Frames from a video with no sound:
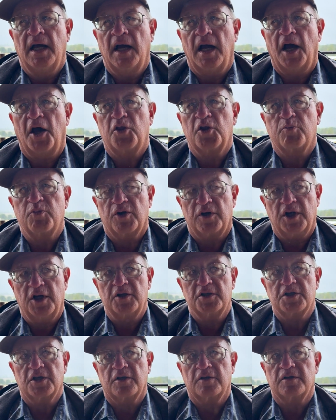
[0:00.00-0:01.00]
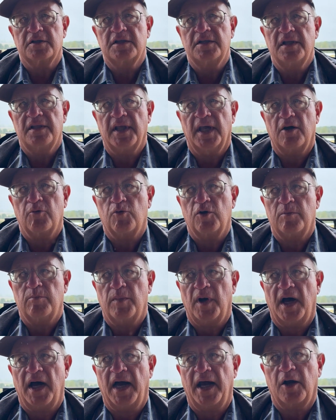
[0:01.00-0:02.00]
other producers that would
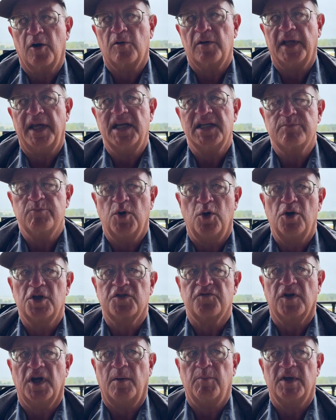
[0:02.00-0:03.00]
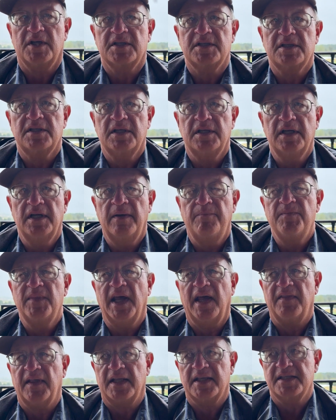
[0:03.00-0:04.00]
buy or lease bulls from us
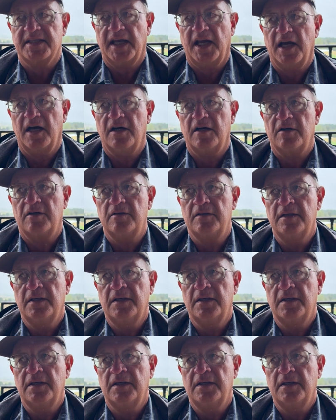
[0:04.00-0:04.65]
and then sell